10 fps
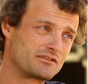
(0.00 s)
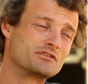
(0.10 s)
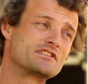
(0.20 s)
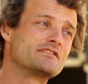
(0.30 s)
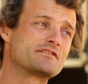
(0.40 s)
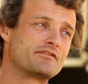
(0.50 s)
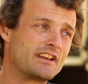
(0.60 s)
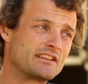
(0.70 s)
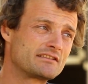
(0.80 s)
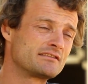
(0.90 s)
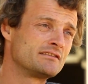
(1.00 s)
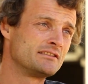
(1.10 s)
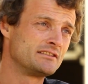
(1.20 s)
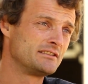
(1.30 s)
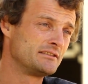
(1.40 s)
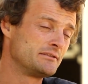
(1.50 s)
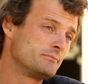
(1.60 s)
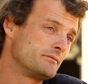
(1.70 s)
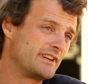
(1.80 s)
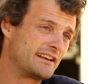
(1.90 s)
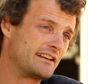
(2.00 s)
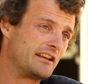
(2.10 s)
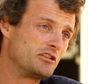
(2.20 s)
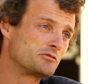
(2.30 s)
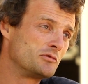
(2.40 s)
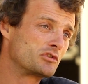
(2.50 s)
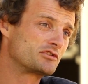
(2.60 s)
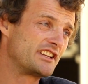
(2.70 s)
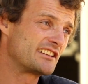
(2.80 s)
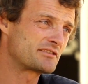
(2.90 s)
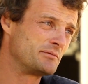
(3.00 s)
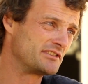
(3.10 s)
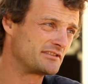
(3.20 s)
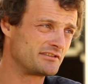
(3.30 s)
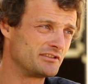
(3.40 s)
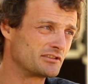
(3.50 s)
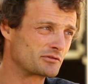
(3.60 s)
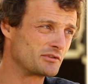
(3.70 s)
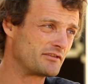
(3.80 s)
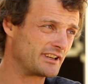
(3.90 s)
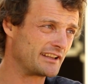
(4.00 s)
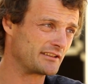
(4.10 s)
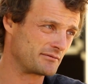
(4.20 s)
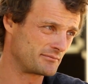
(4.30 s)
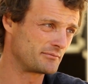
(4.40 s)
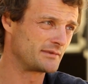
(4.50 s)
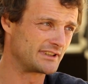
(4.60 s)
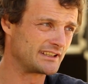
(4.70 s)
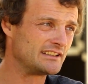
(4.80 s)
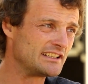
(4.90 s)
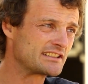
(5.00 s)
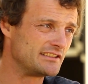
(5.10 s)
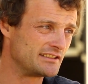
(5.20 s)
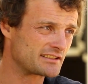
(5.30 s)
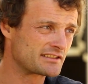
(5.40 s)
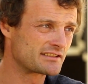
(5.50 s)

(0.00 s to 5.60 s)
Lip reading: cousins flying, and a lot more tests, but not real flying. At least this.